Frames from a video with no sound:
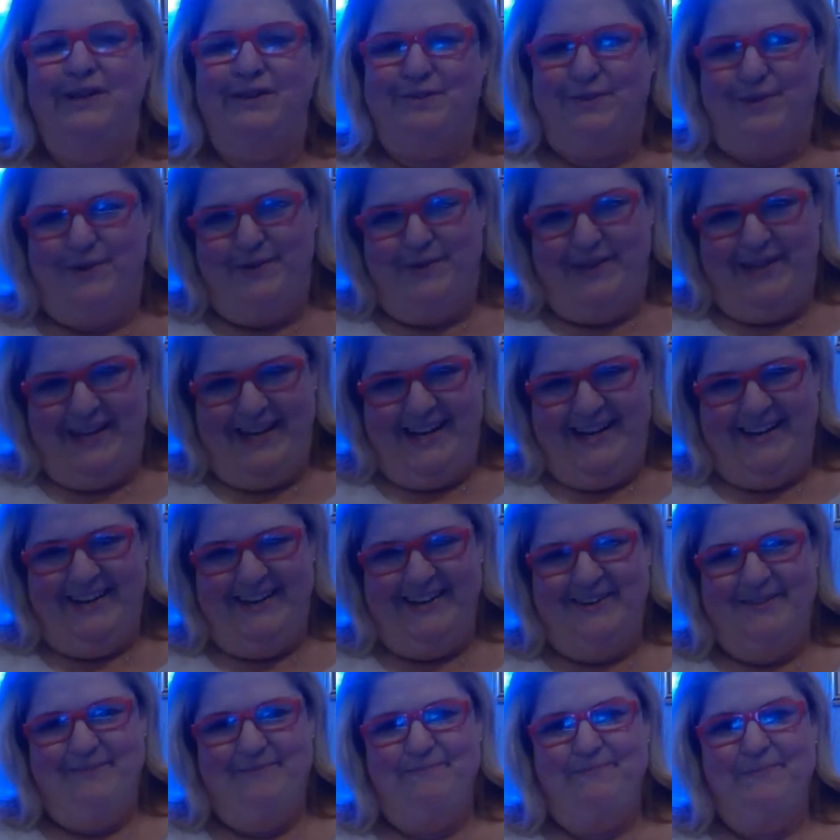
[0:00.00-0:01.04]
through
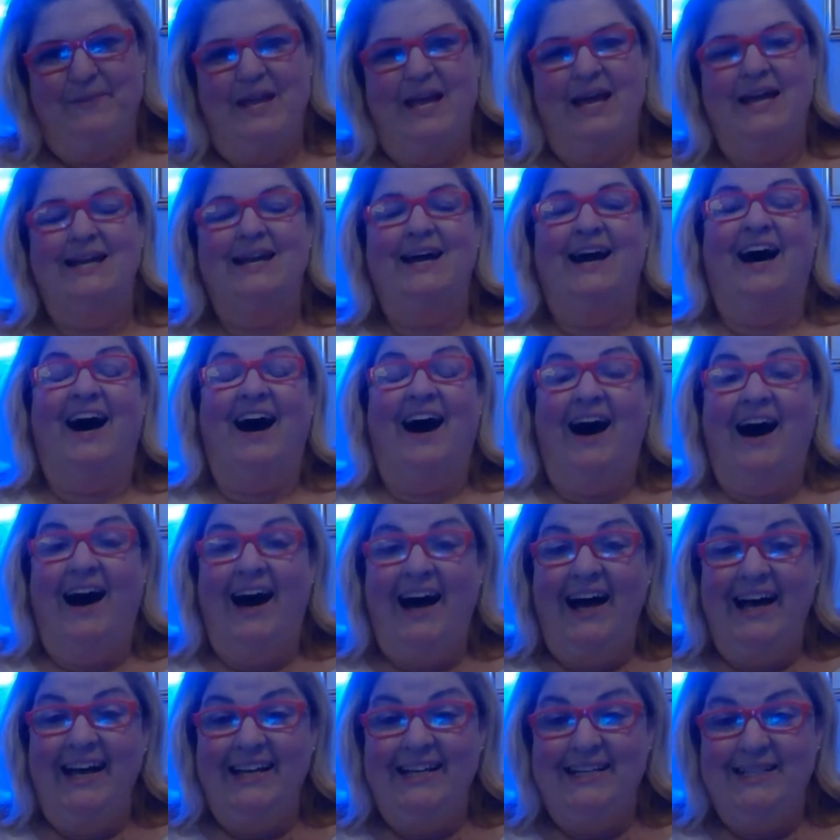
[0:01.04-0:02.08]
there and
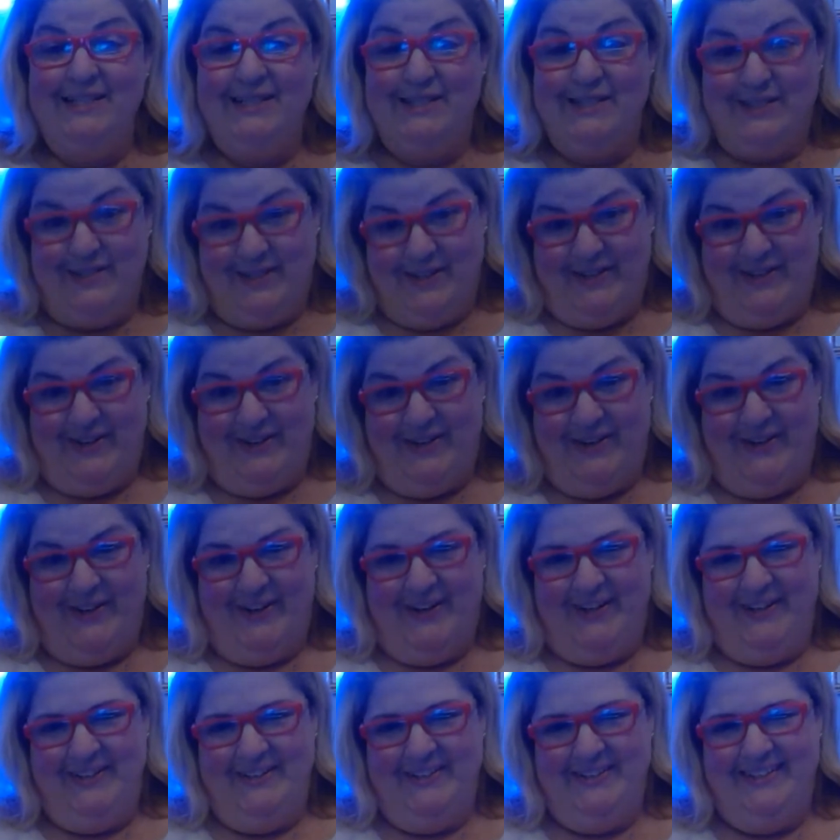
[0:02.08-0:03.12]
I
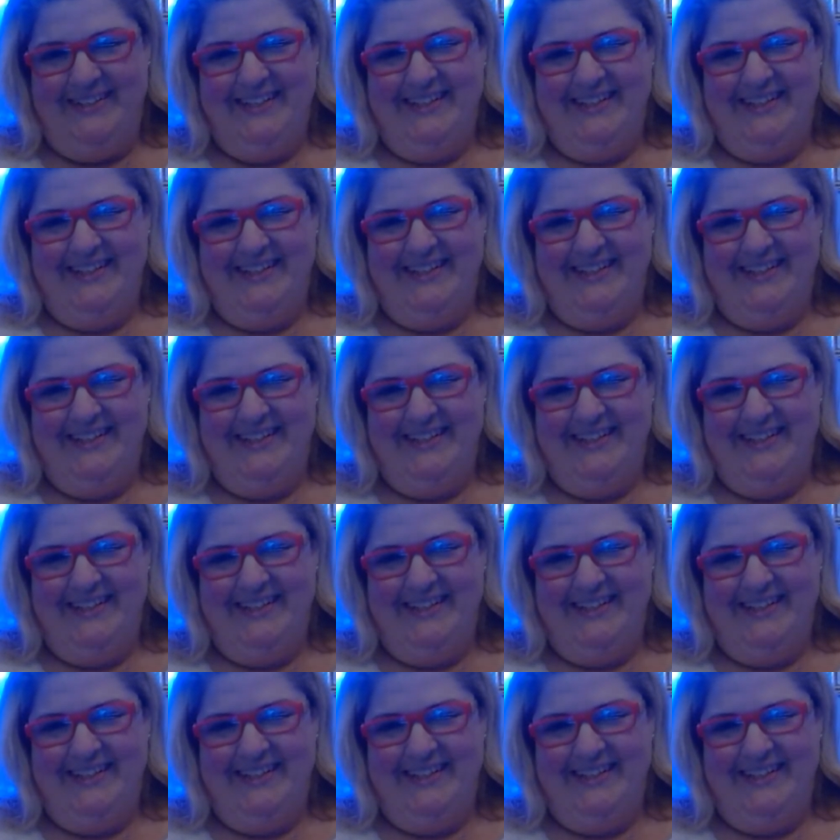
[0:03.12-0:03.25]
saw